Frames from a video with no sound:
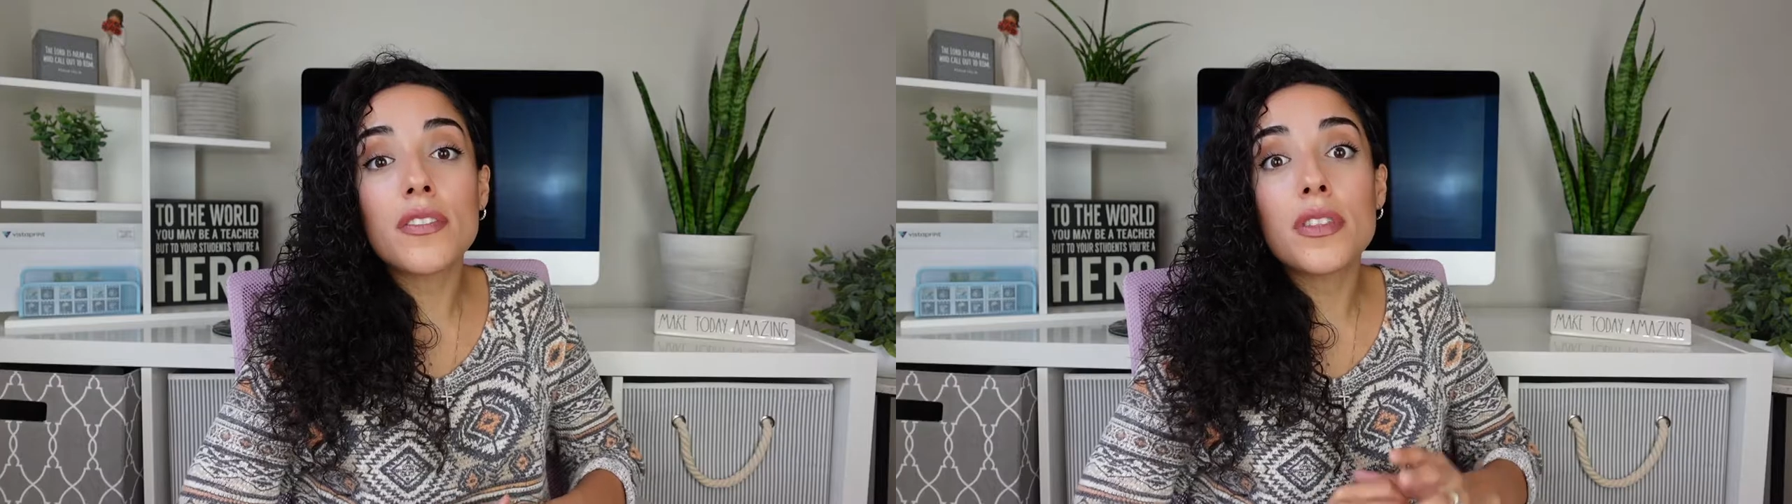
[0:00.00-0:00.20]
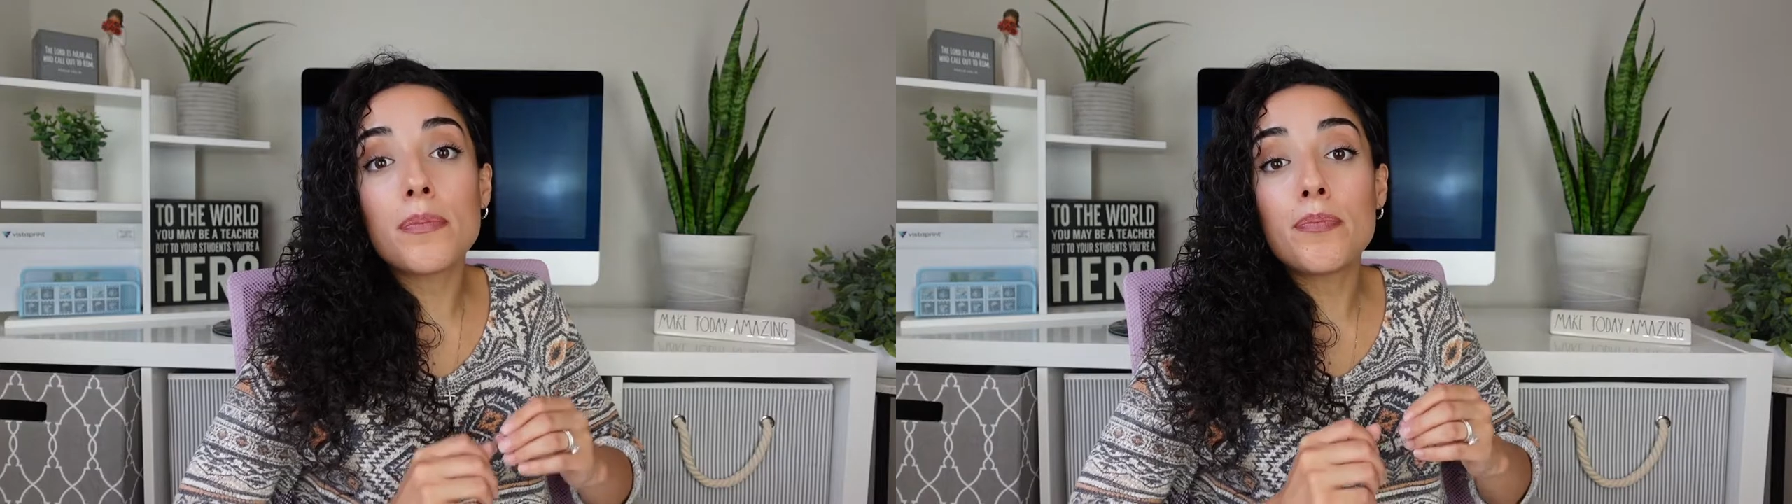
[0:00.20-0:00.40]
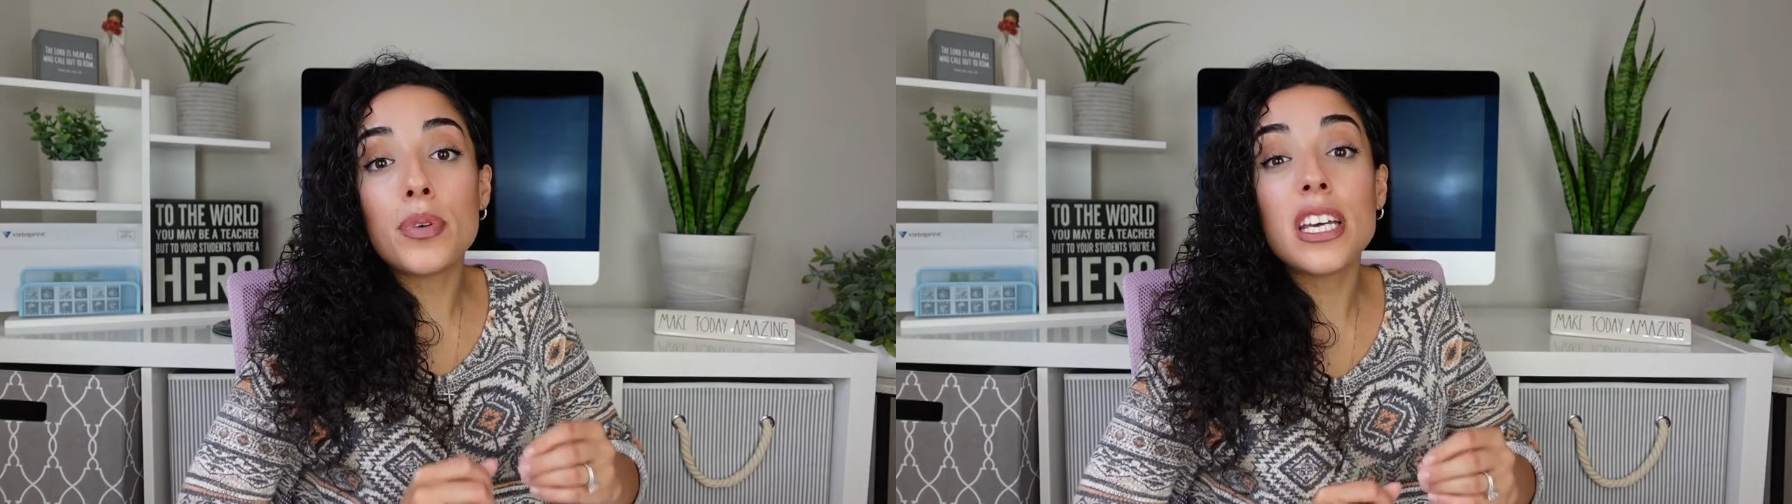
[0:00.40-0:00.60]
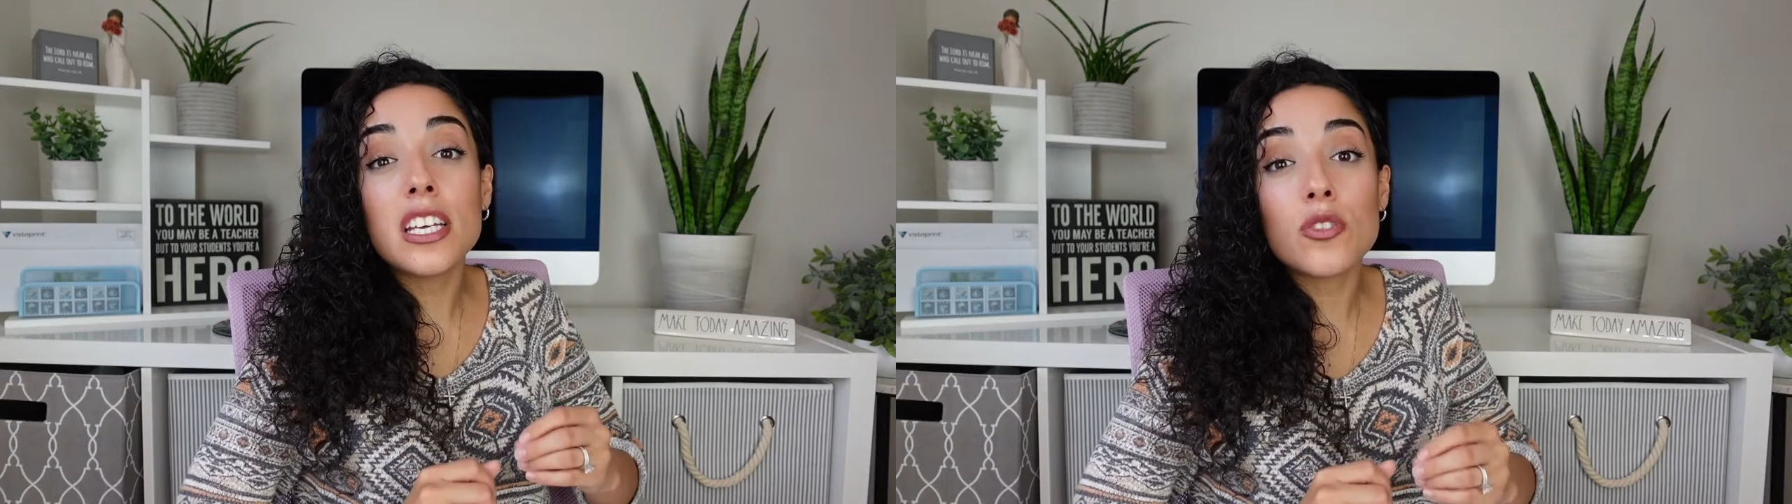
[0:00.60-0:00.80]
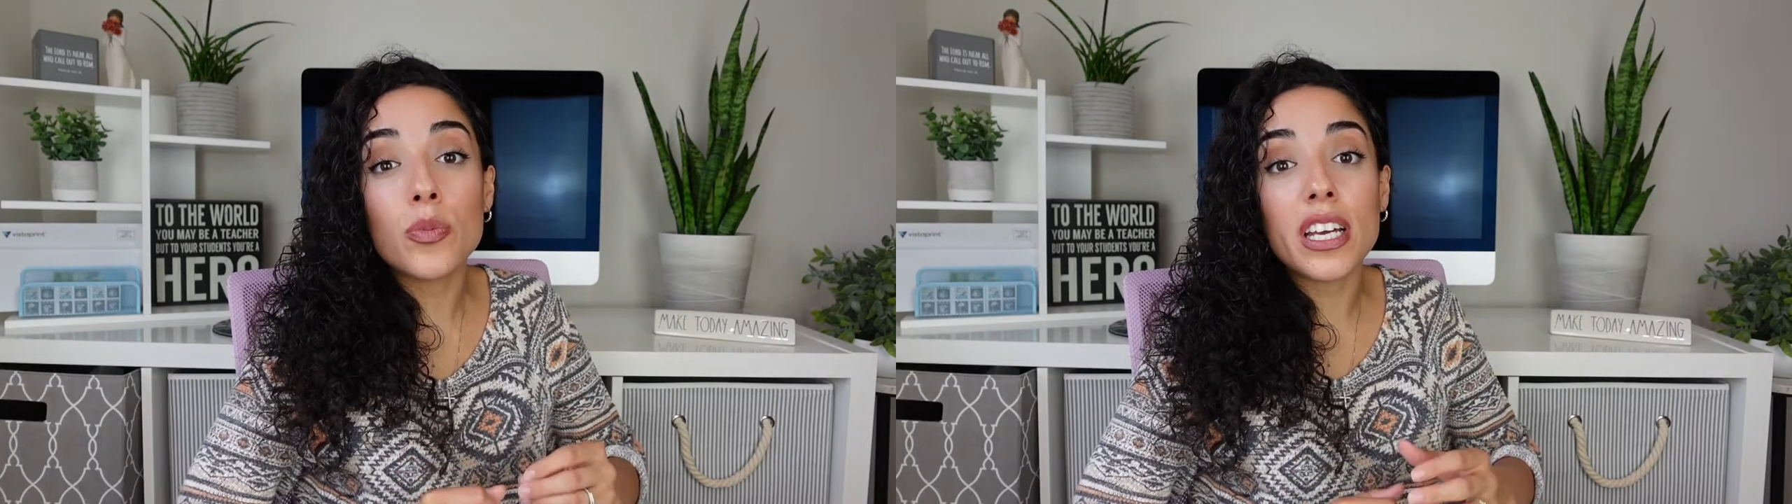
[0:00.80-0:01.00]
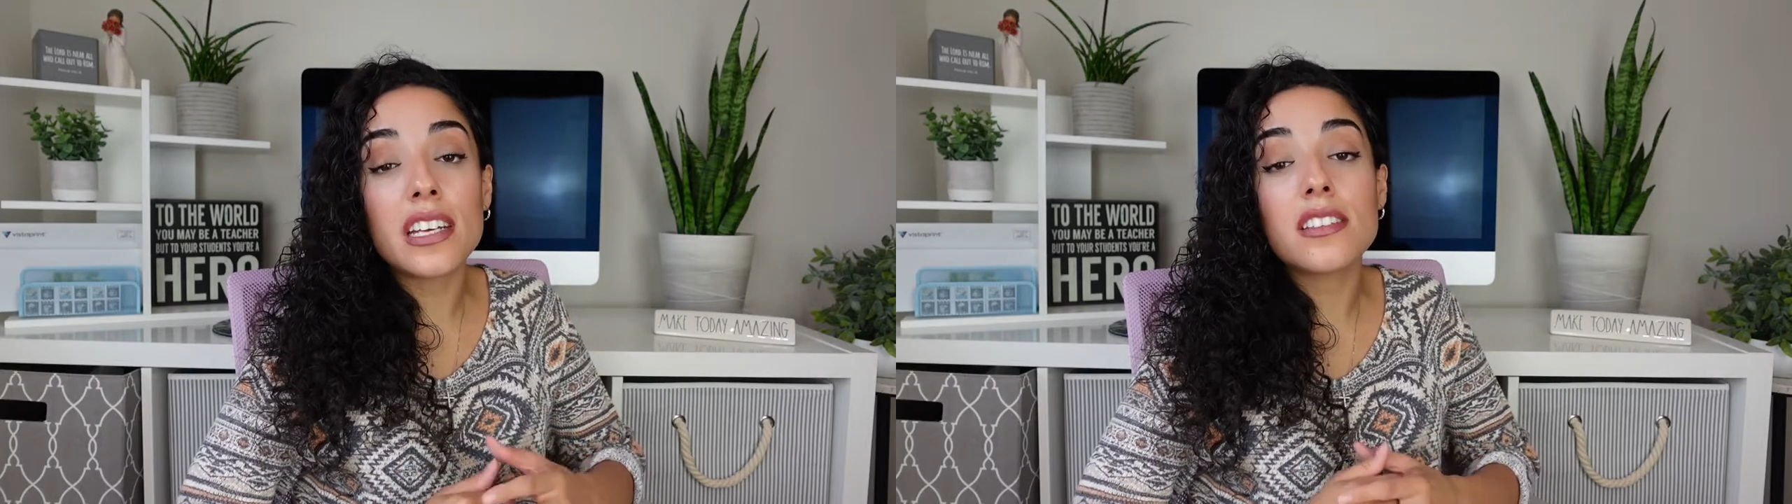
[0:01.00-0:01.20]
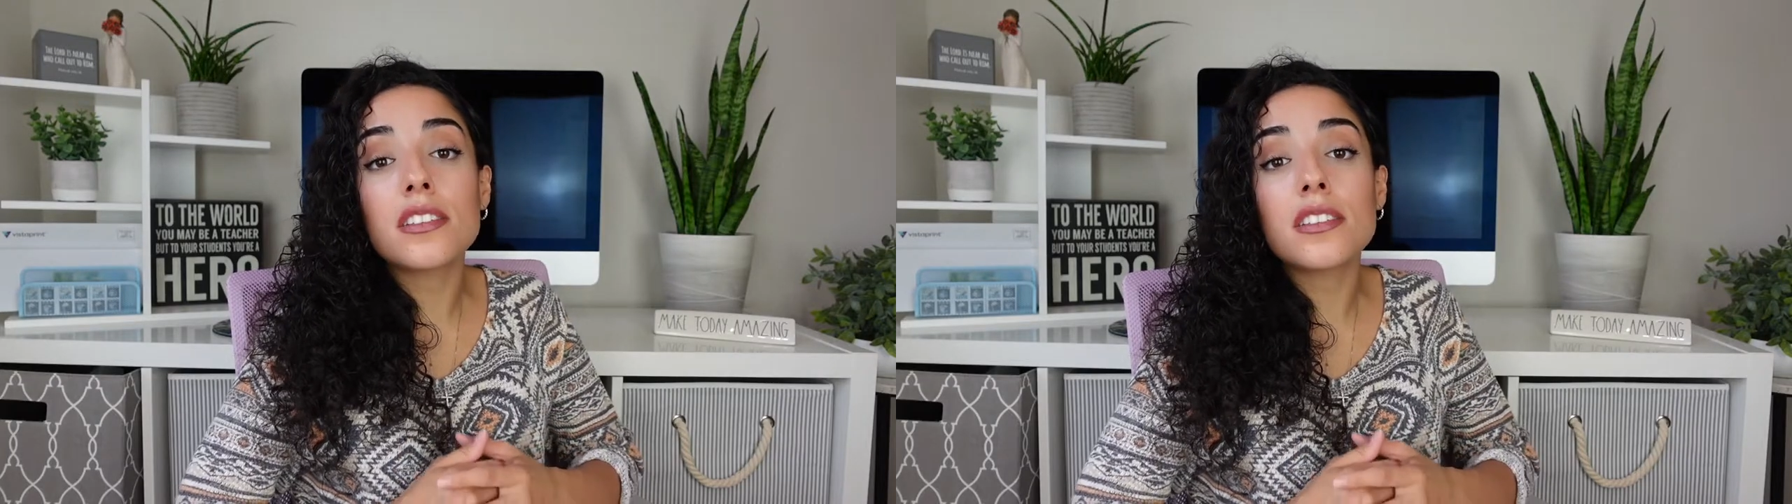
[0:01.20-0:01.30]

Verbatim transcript: of the biggest ways